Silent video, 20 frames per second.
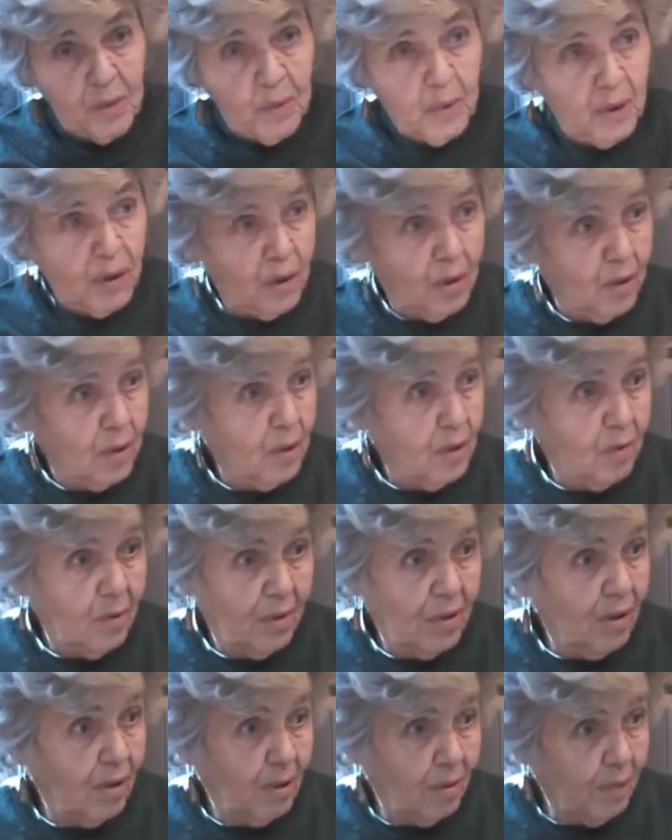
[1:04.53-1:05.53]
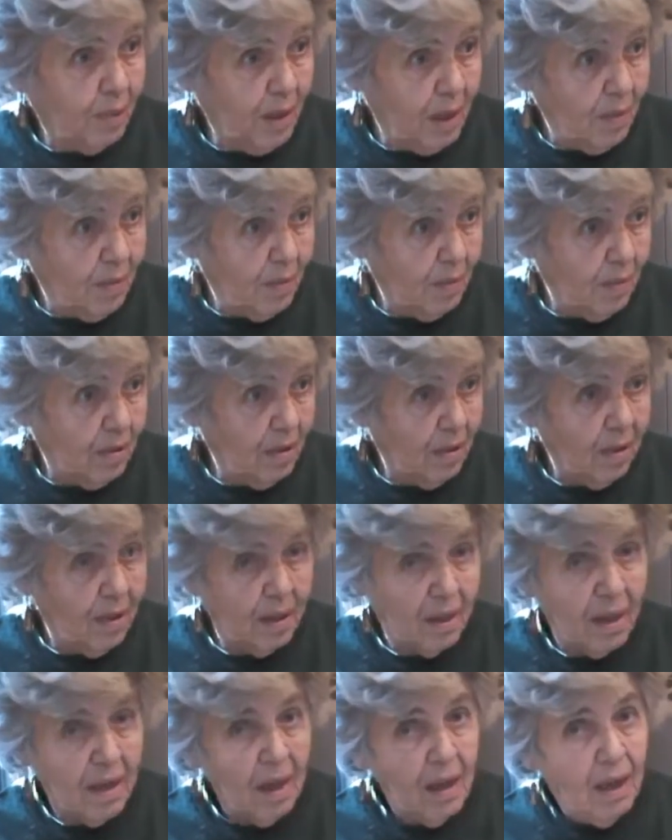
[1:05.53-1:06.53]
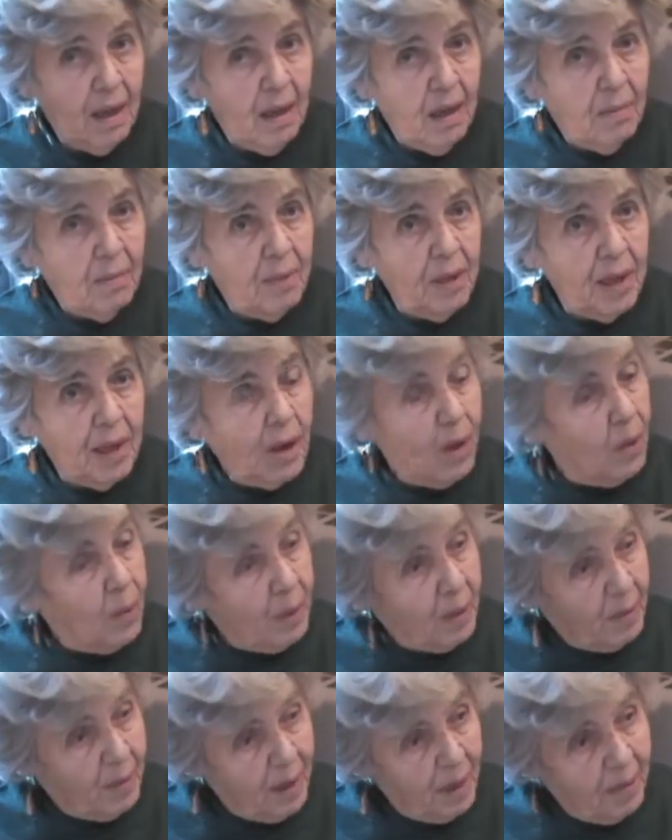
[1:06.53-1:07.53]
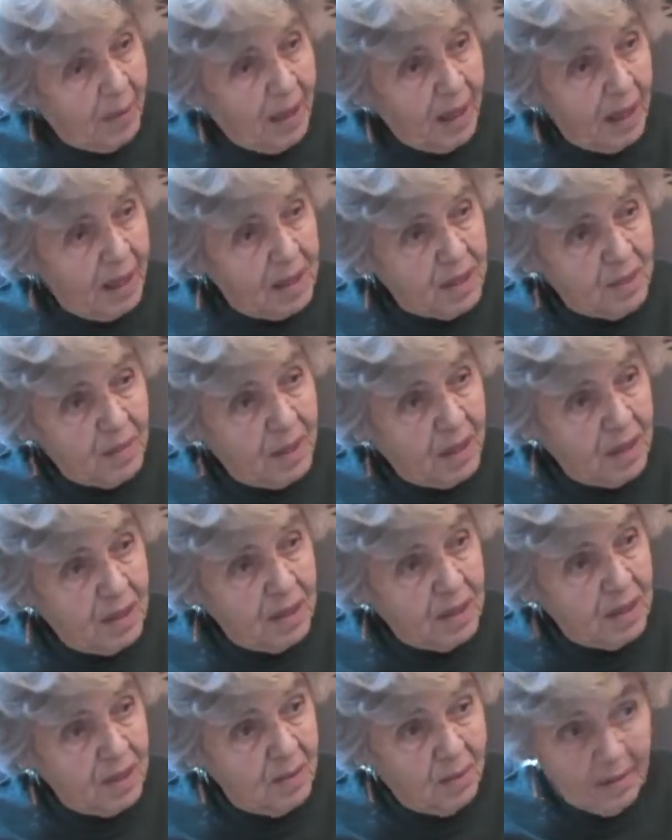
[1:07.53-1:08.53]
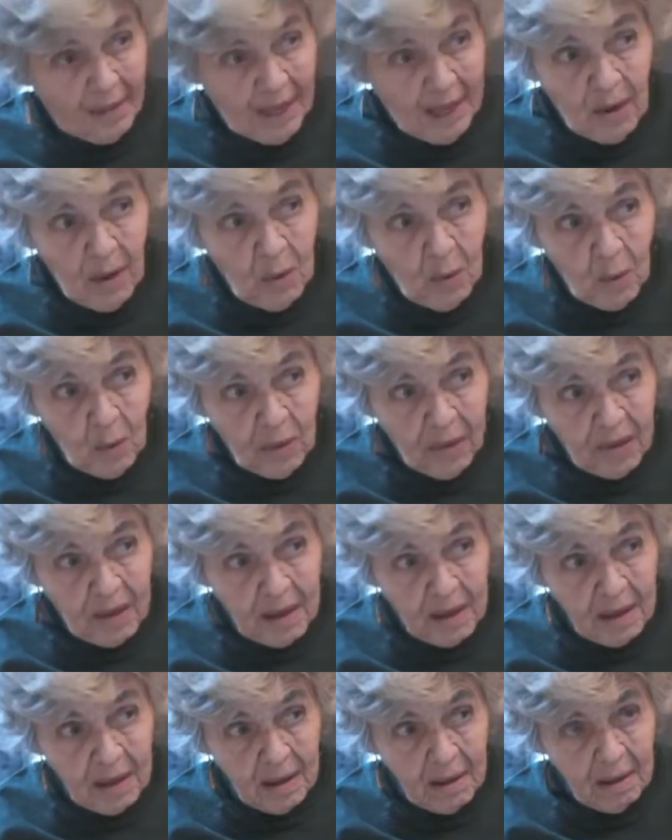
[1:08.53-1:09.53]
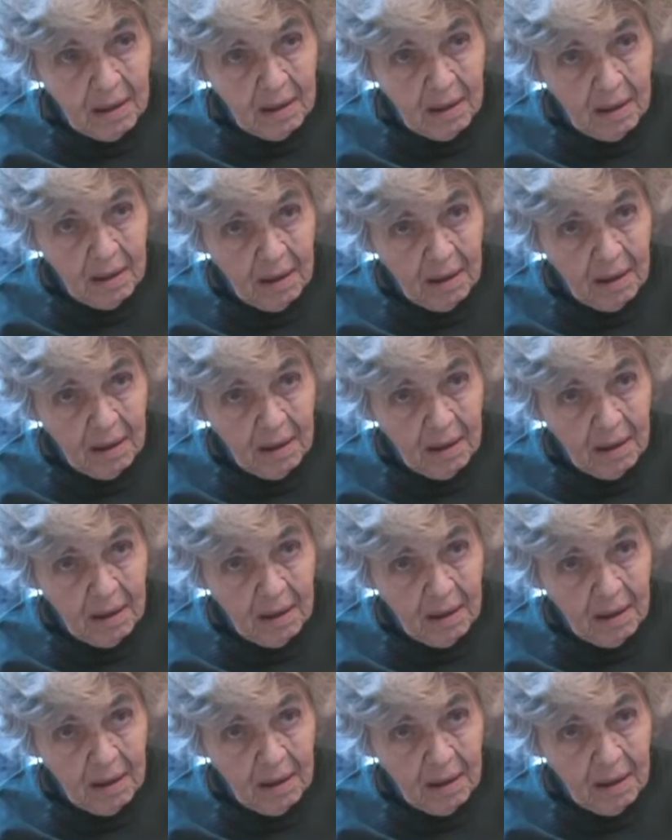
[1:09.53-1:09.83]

with her and with other people and being open about my lesbianism, that whole thing,